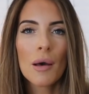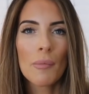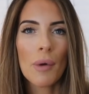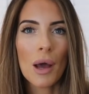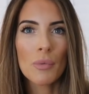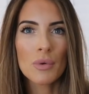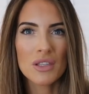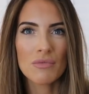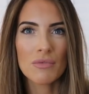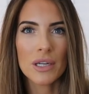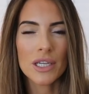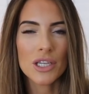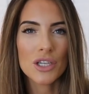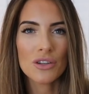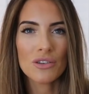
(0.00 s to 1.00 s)
but I wasn't
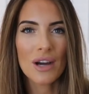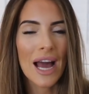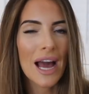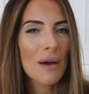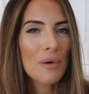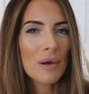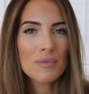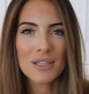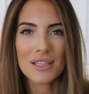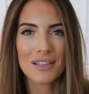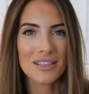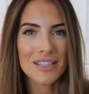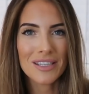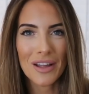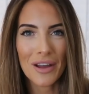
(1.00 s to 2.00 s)
really sure how I was
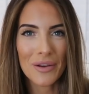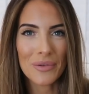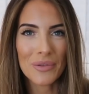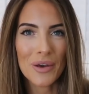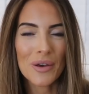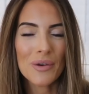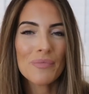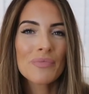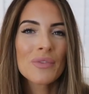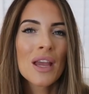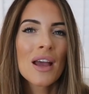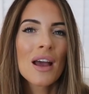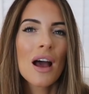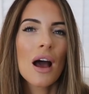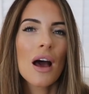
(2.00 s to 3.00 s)
gonna style them.
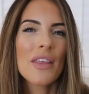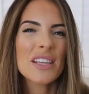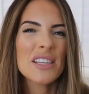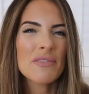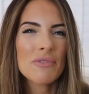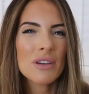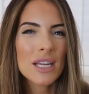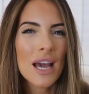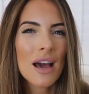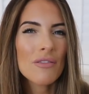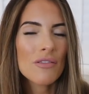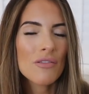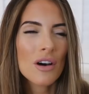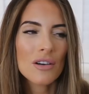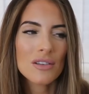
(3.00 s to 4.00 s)
They didn't really
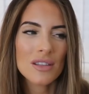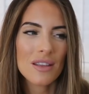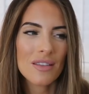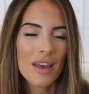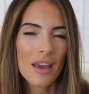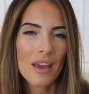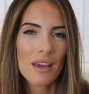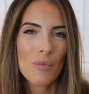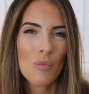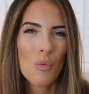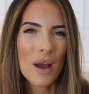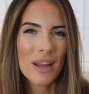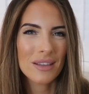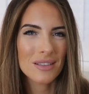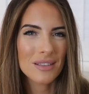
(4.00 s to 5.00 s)
have a vase that they
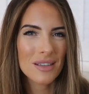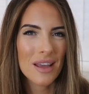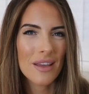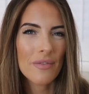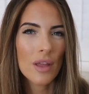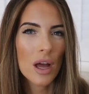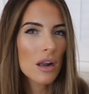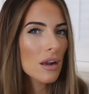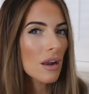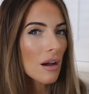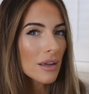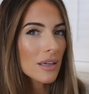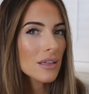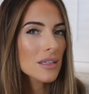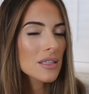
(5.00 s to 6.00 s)
went in that I
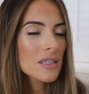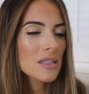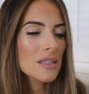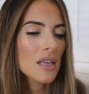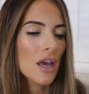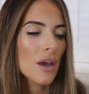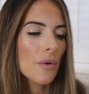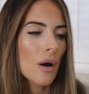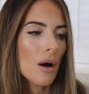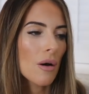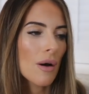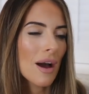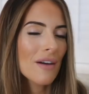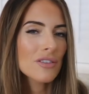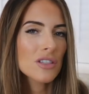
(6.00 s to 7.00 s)
liked, so
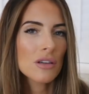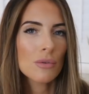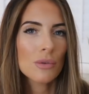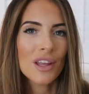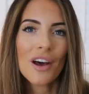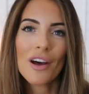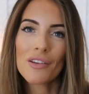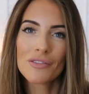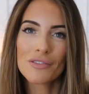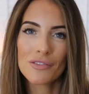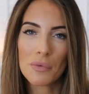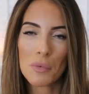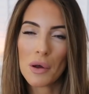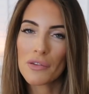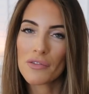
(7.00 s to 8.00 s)
I'll have to go on the hunt
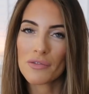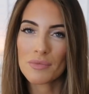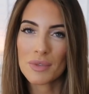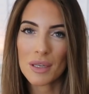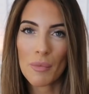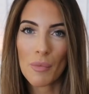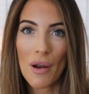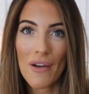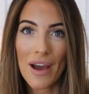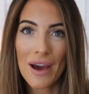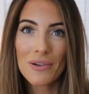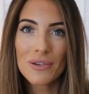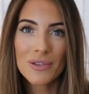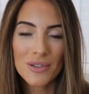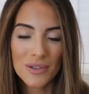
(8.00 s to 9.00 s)
for one from somewhere
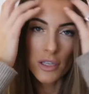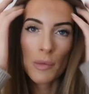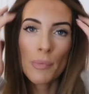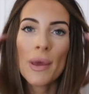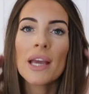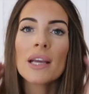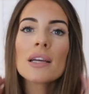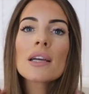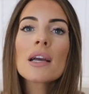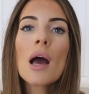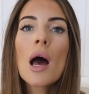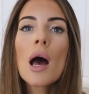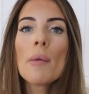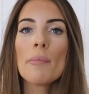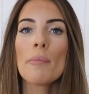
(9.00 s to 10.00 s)
else. So the pink
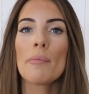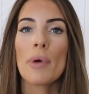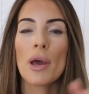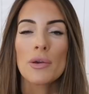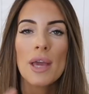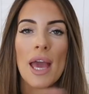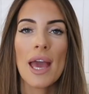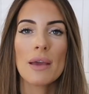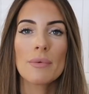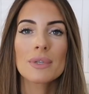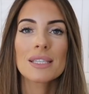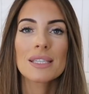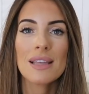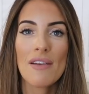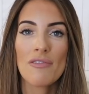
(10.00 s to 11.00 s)
bouquet
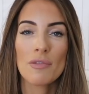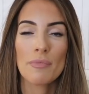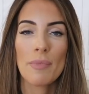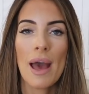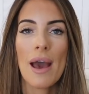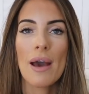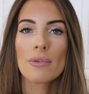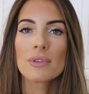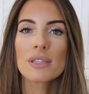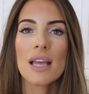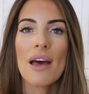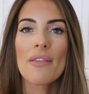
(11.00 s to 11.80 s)
was £7,